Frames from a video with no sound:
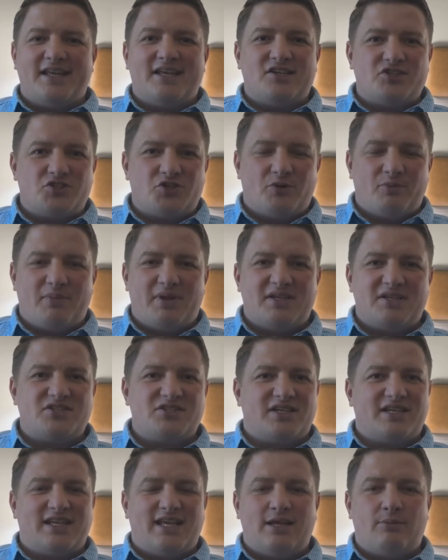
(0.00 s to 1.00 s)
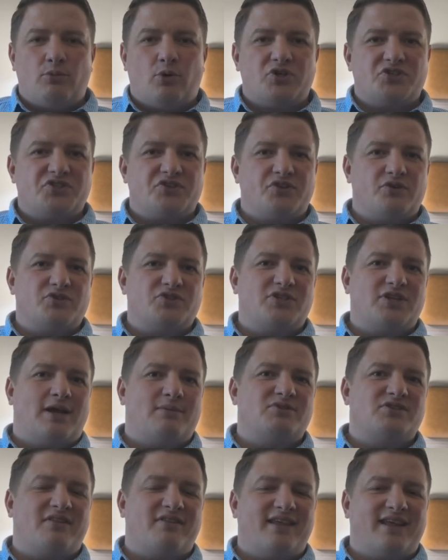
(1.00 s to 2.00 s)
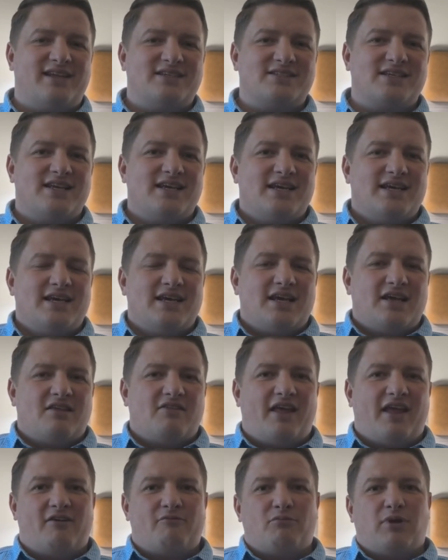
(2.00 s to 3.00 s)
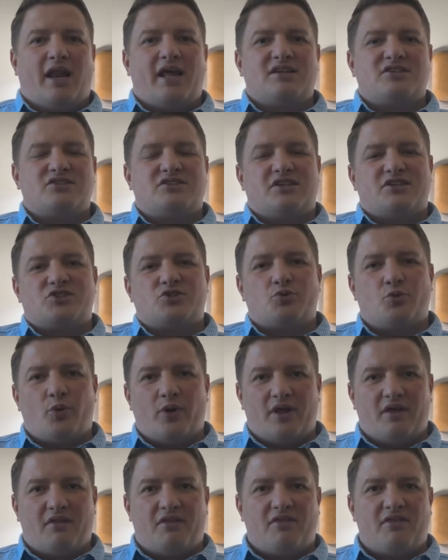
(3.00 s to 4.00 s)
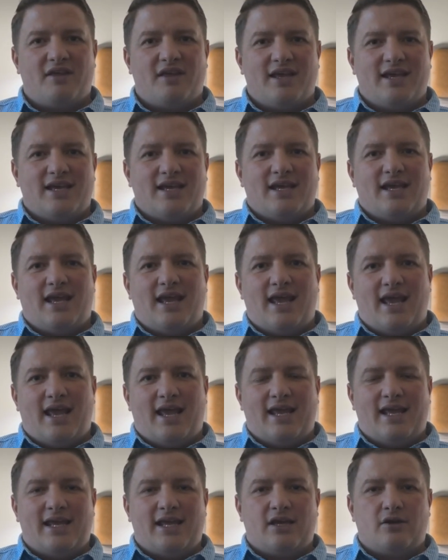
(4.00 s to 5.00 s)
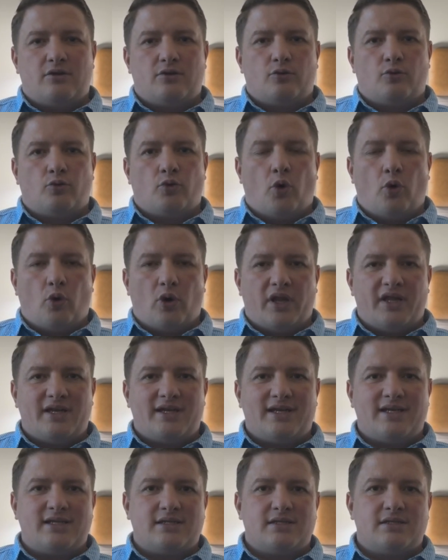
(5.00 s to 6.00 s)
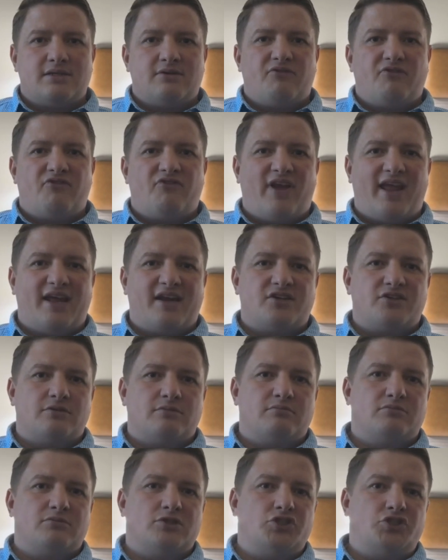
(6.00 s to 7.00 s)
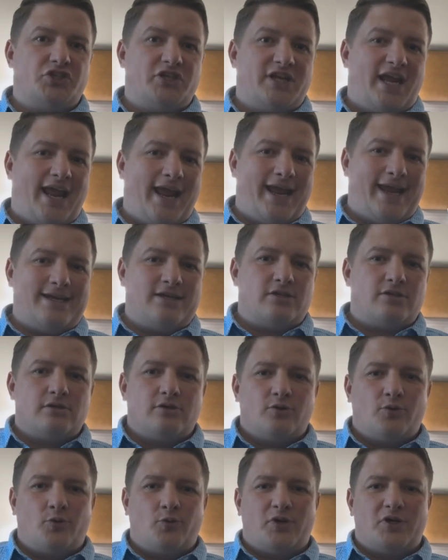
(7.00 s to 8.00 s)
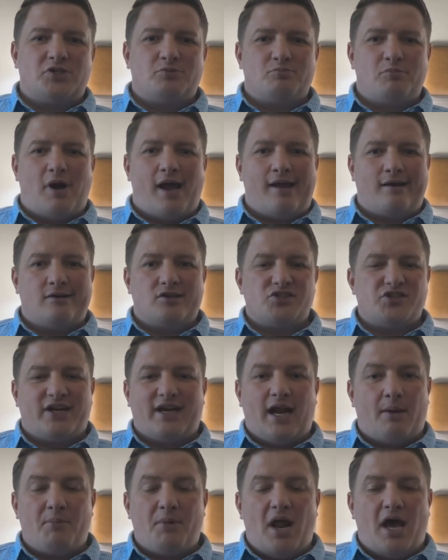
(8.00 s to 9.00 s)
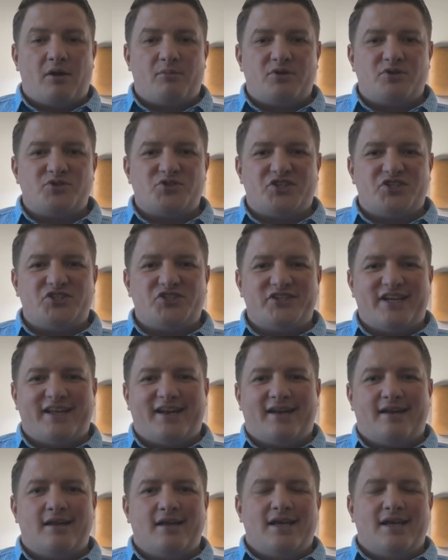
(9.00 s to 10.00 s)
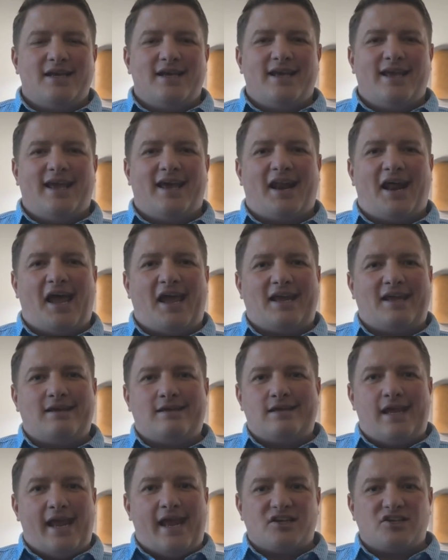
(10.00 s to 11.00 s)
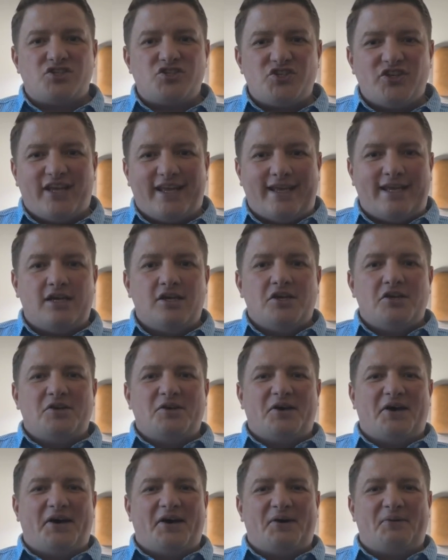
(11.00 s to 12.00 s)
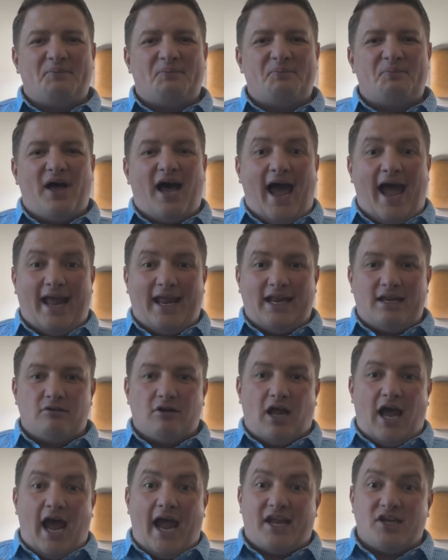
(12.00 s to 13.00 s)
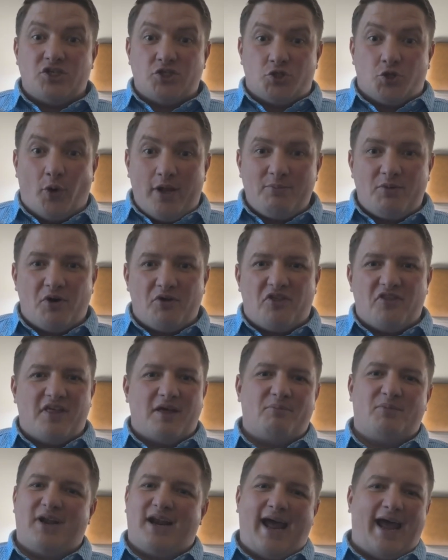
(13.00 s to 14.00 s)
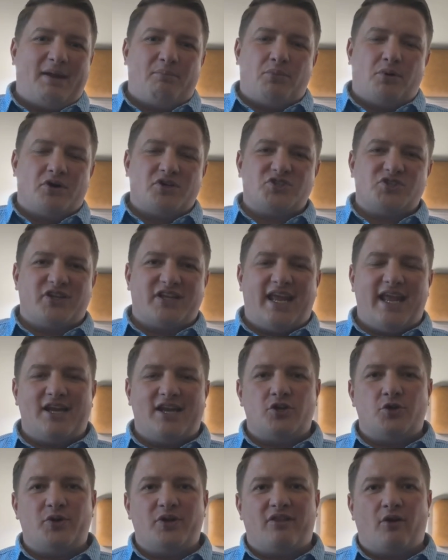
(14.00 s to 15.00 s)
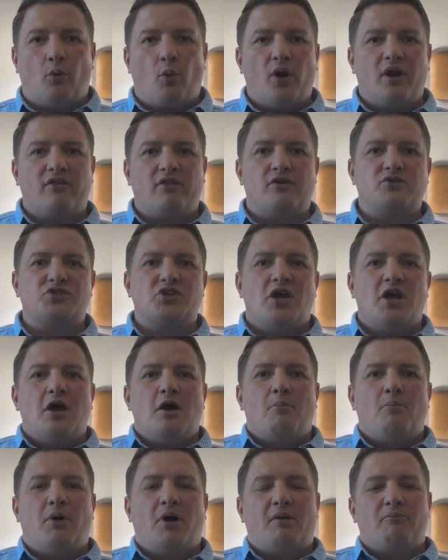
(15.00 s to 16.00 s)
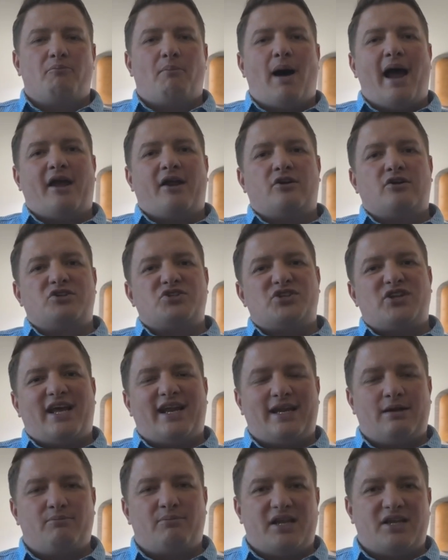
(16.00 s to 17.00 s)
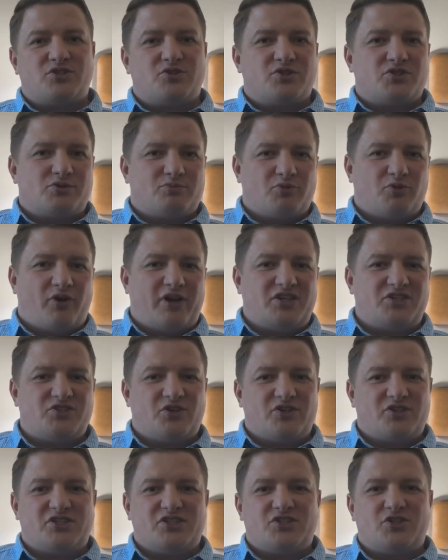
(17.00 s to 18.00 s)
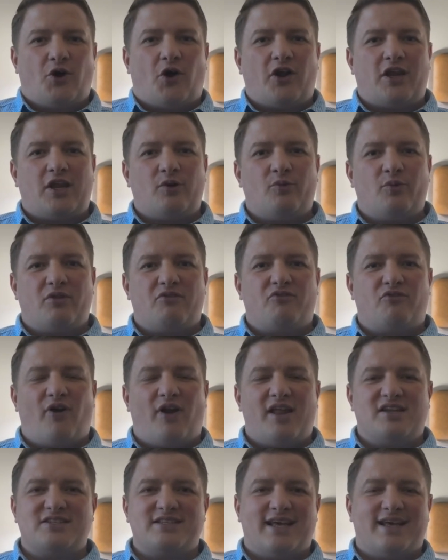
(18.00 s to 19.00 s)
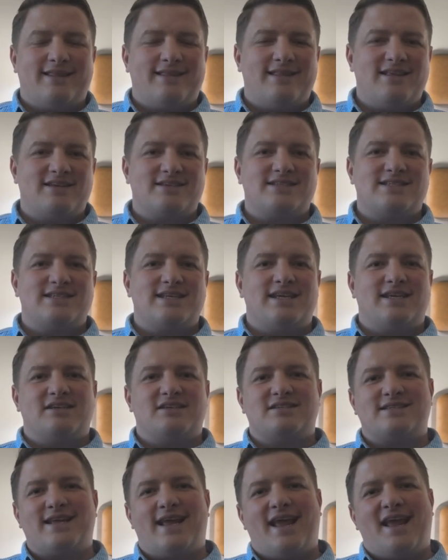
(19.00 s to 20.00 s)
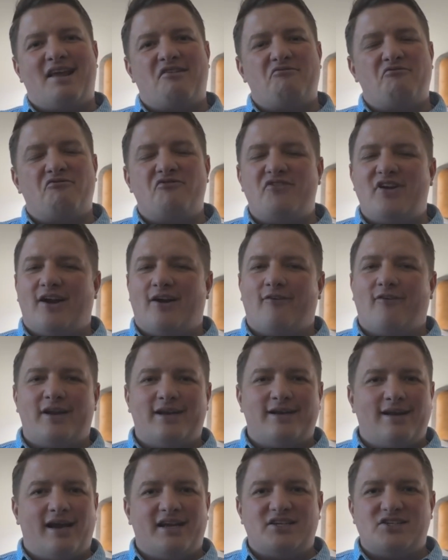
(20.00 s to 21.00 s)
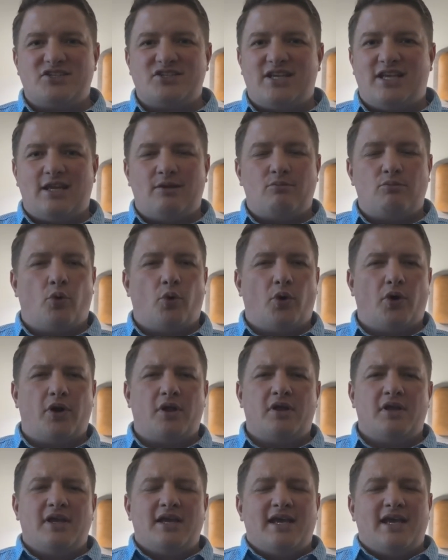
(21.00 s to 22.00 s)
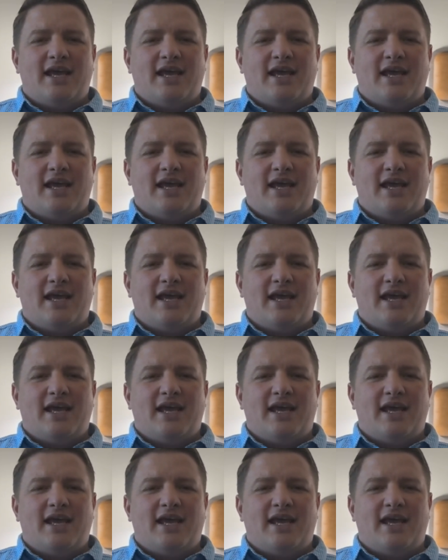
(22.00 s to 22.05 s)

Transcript: instruments and keyboards and those types of things, they have blessed us with a Roland Phantom G eight, which my understanding, I'm not a musician and and I can't sing. Um, I I enjoy both of them, but I personally can't do either one of those. But my understanding, based on some research and talking with friends, that this is a very nice keyboard,